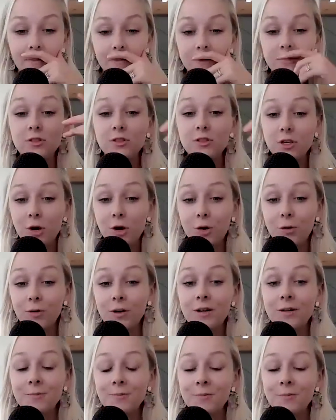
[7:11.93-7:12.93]
So
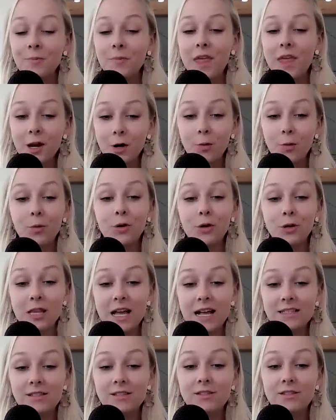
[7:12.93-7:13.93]
in a world
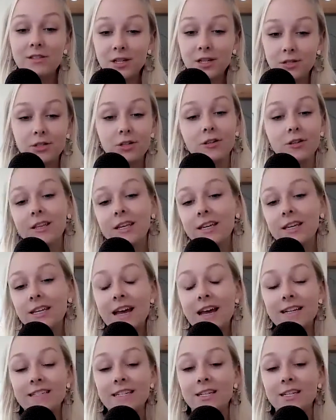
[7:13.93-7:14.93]
that's digitally
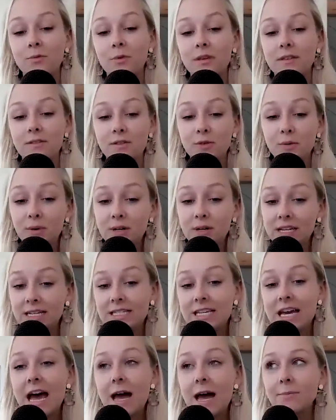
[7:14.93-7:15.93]
connected with 20
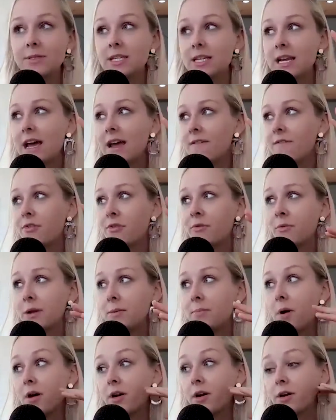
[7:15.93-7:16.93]
tabs, and I have 3
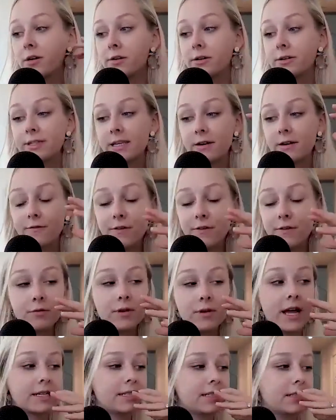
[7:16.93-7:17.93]
monitors and a phone
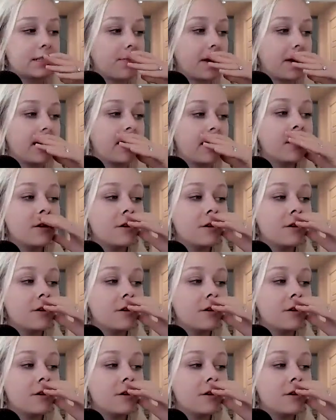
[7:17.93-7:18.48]
next to me,